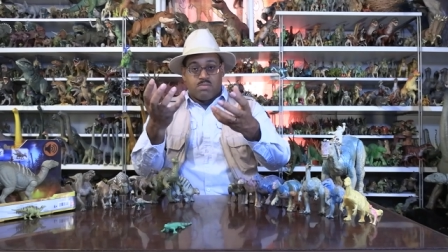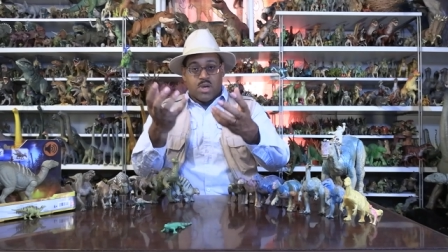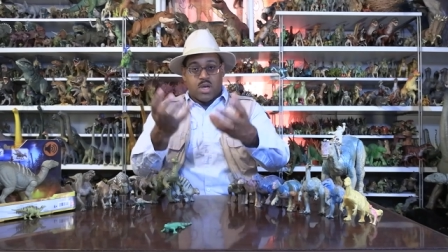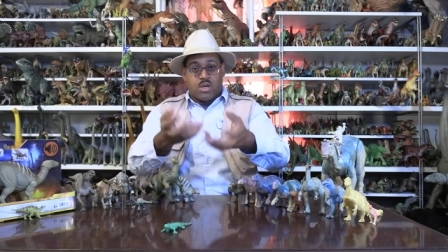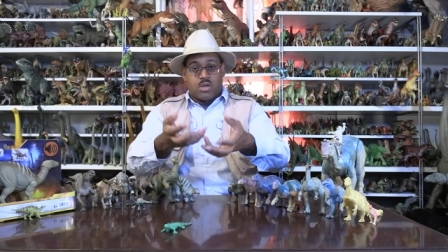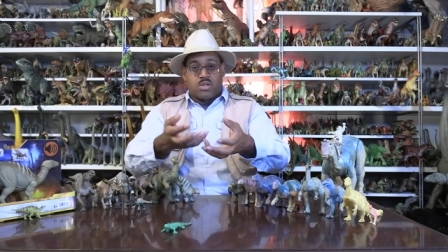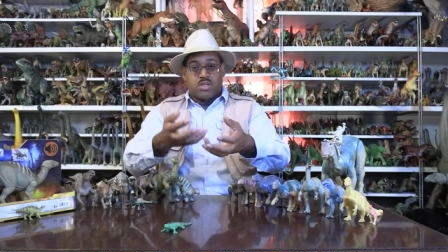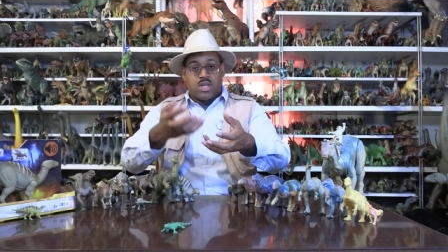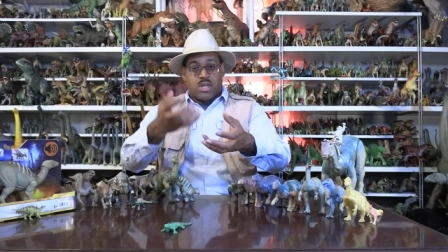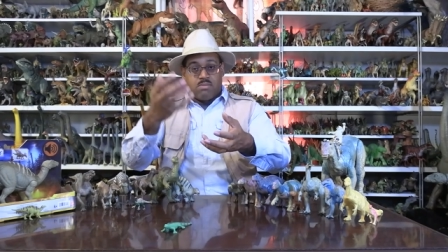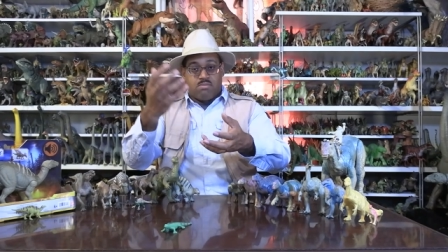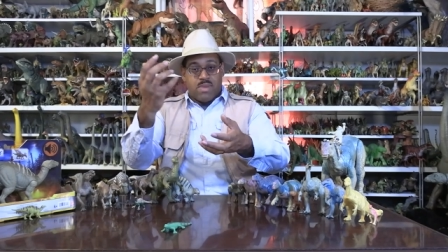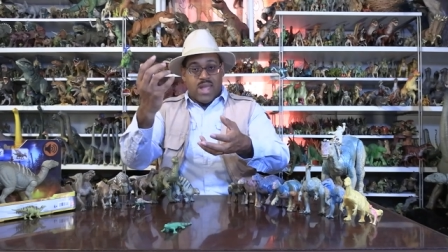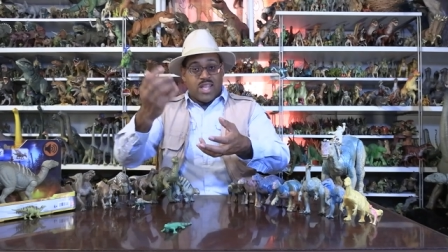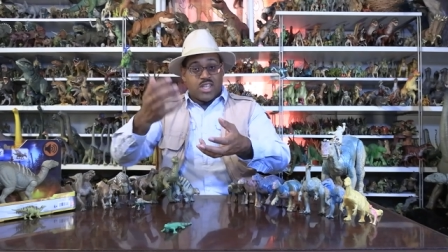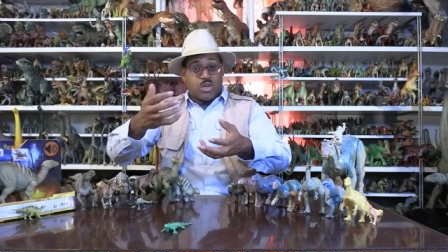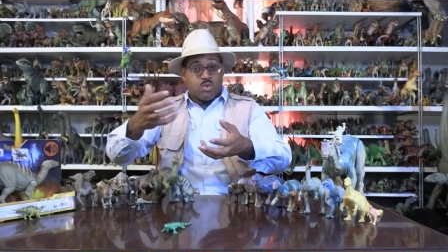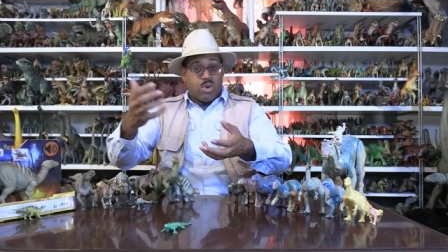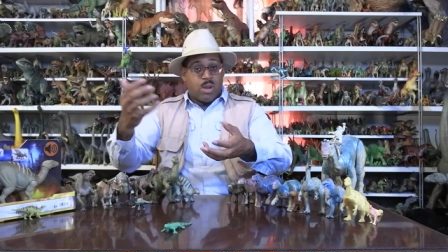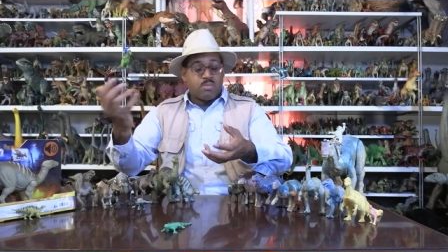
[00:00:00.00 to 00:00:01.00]
bones that
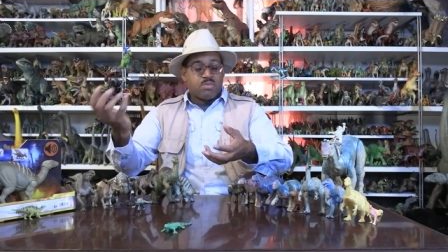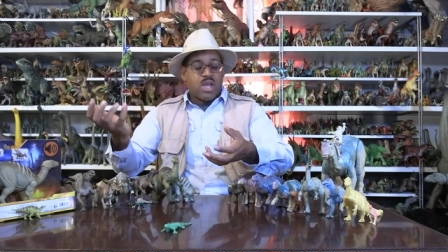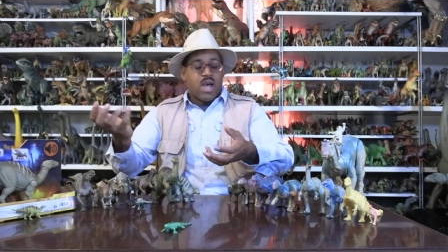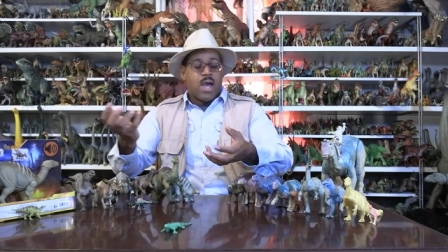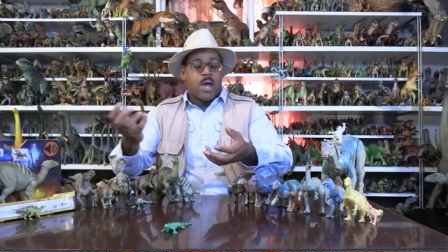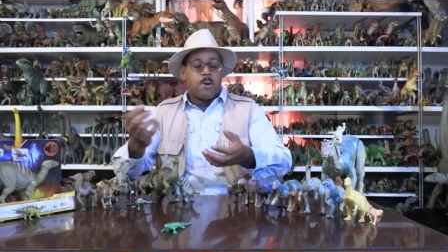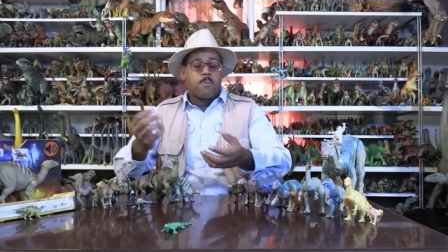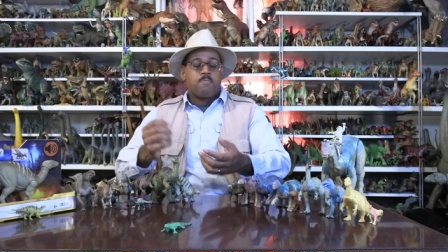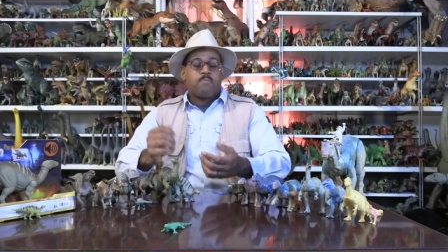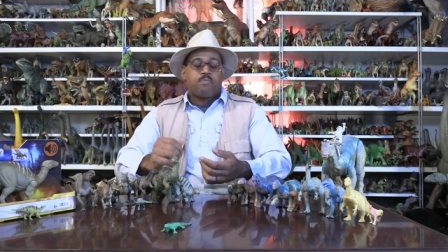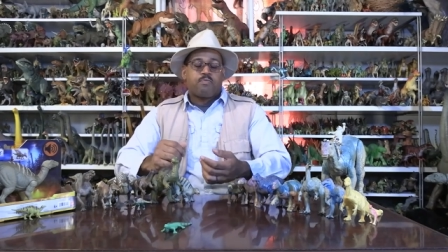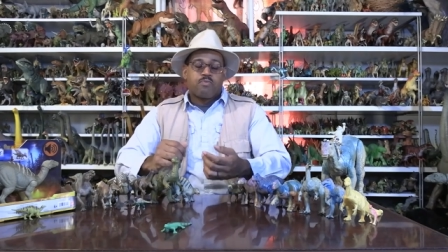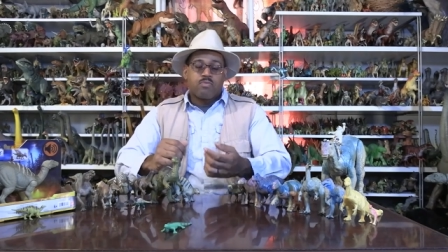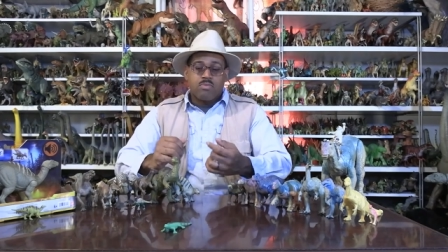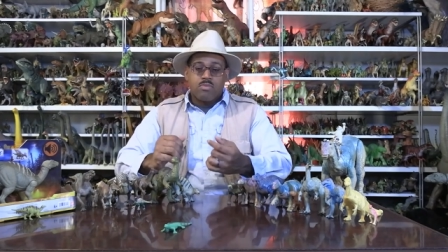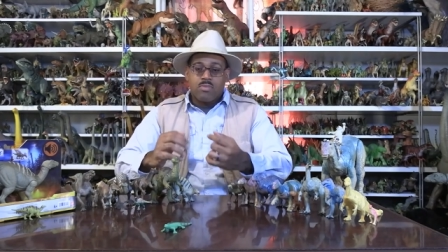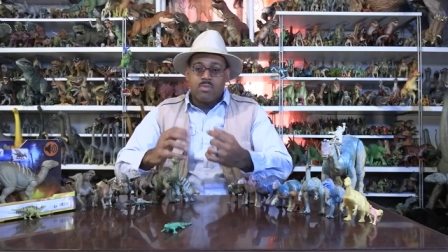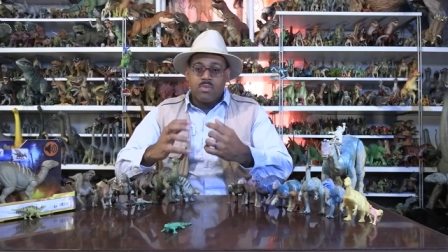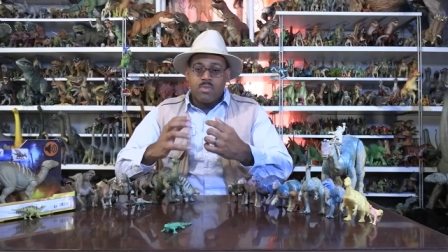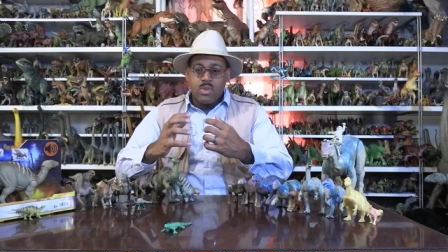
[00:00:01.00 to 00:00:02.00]
match a reptile,
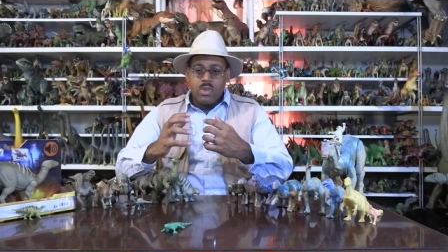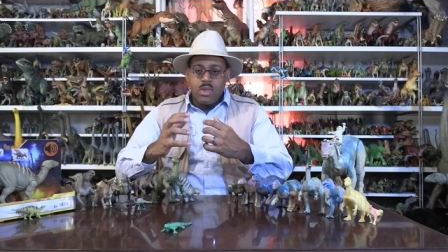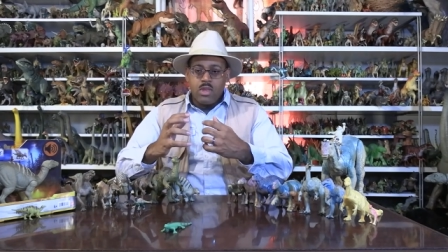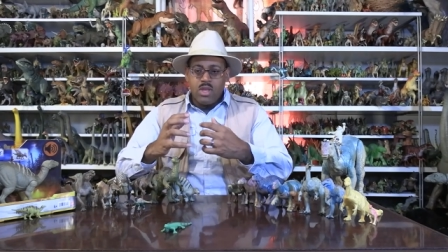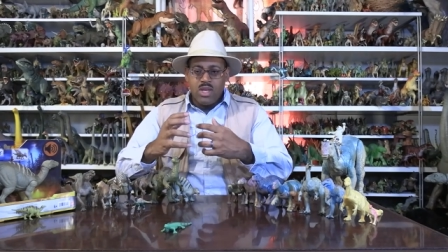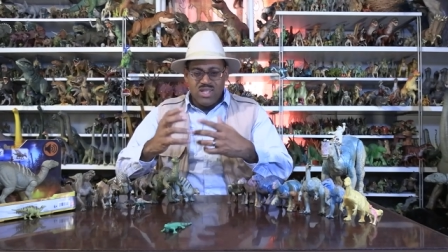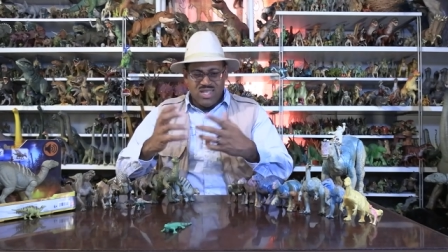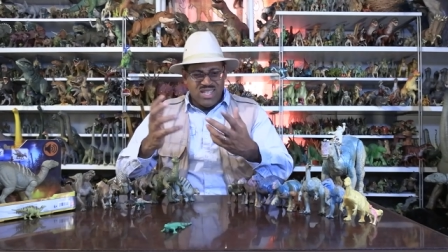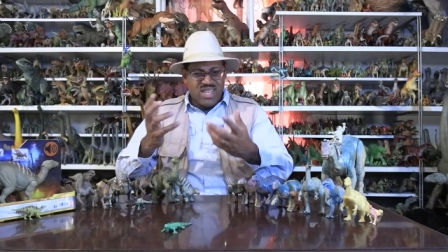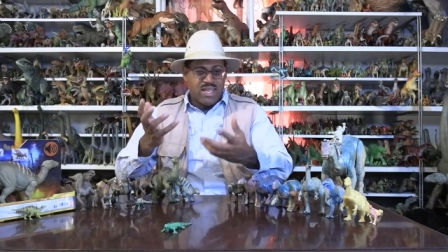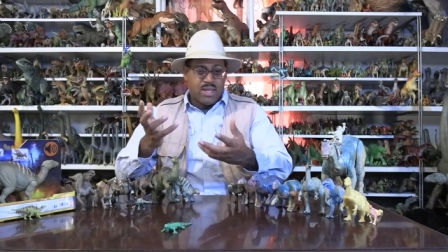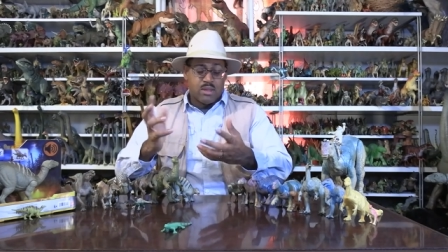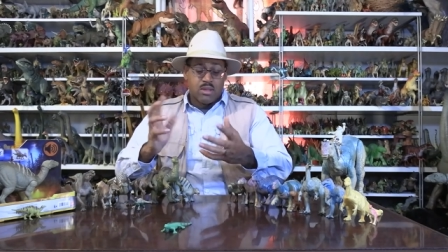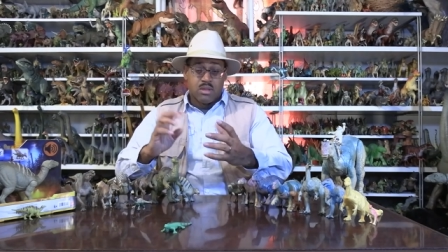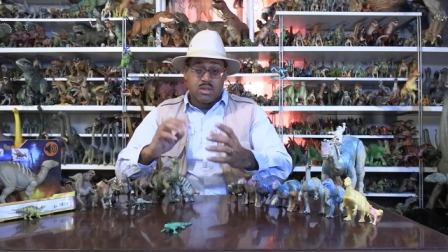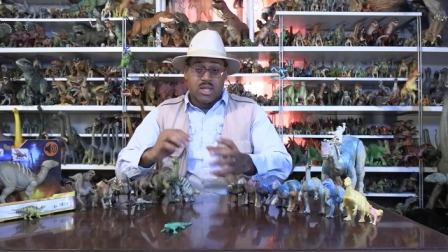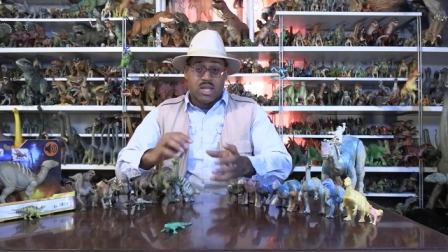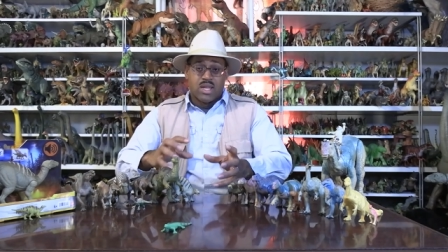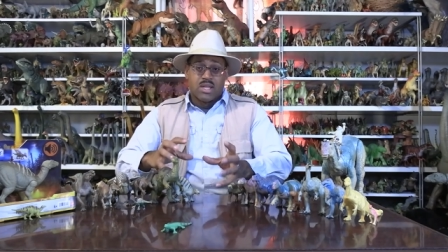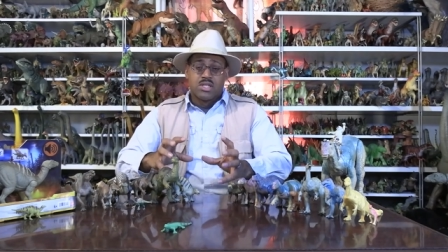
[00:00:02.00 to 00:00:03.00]
teeth
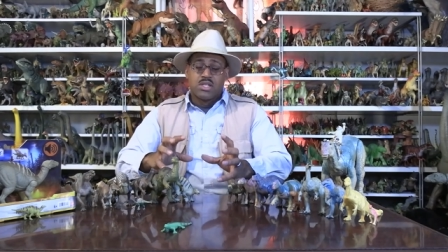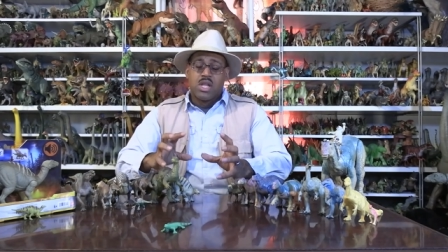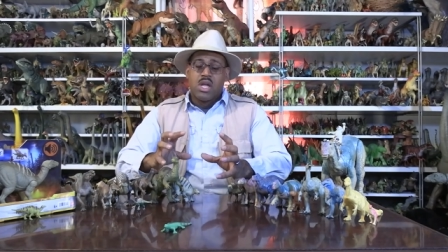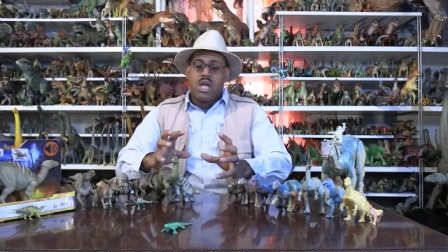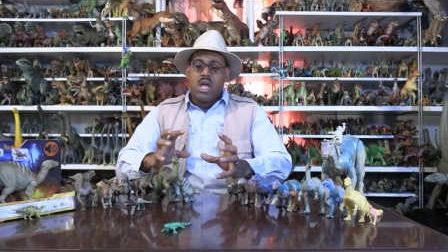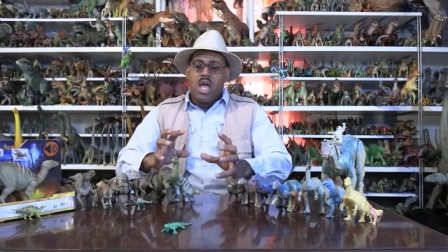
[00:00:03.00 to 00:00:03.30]
and things.